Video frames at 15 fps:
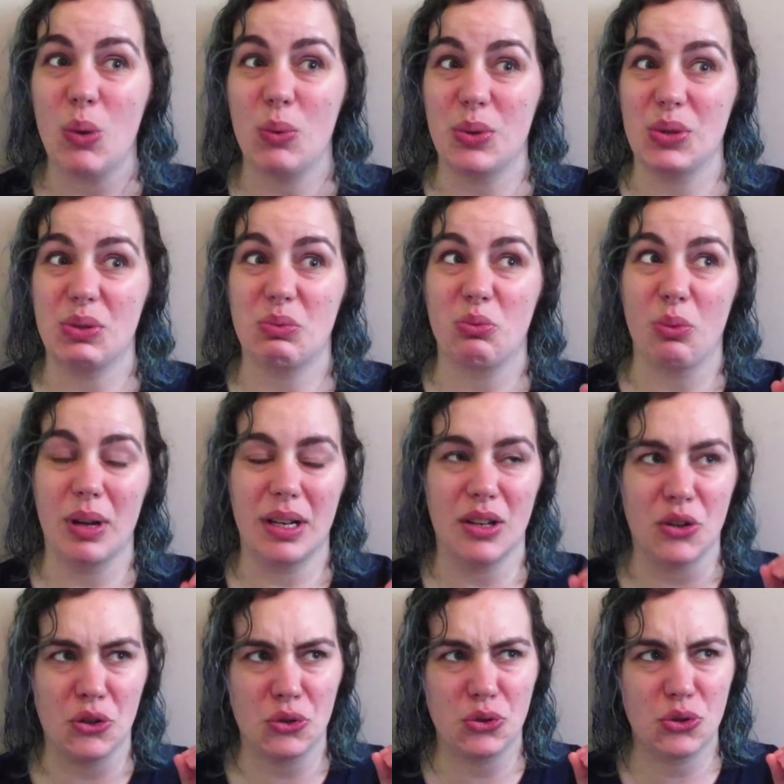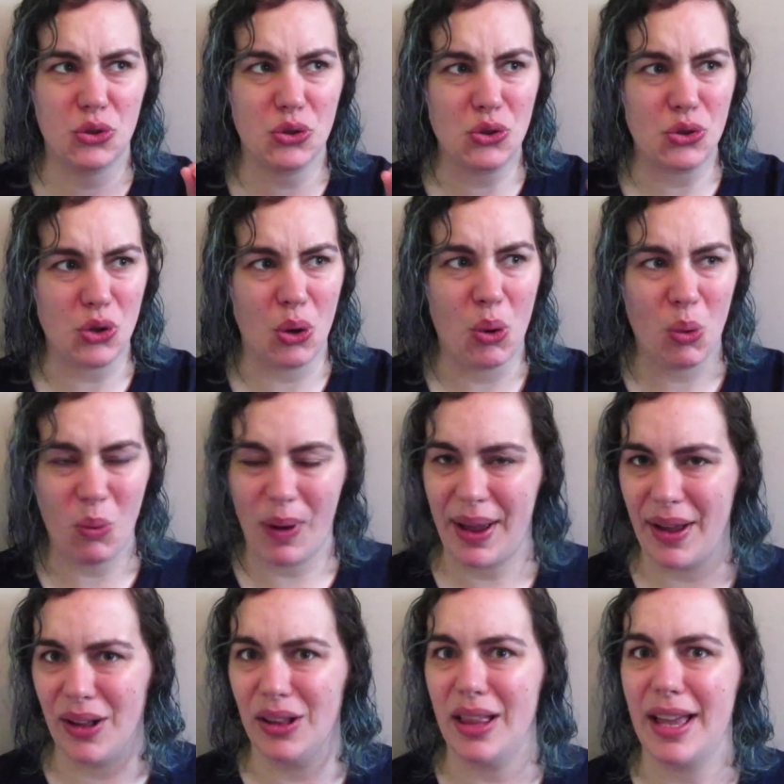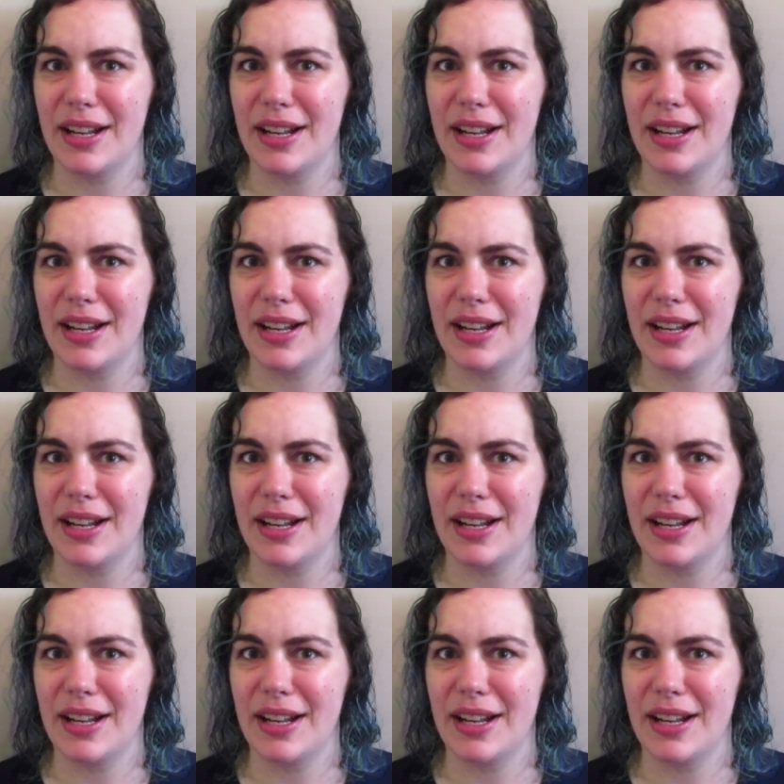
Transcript: was written so well,